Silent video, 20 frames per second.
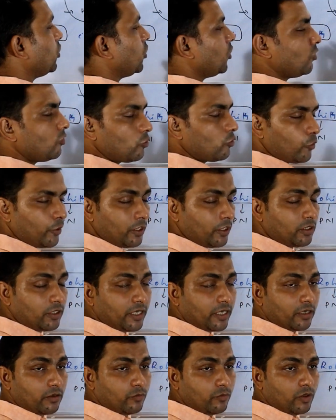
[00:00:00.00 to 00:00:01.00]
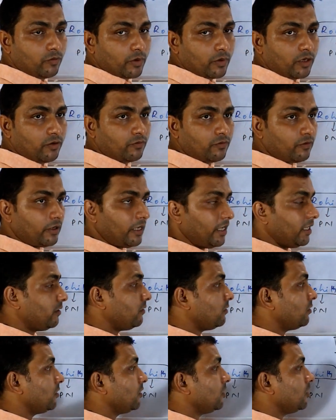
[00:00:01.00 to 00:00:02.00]
Rohit can be my
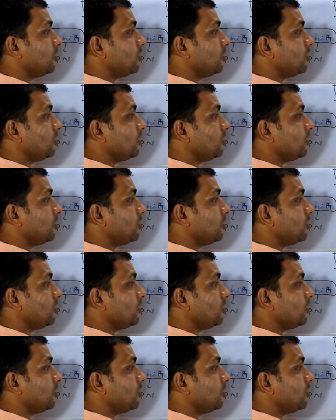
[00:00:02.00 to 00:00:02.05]
friend,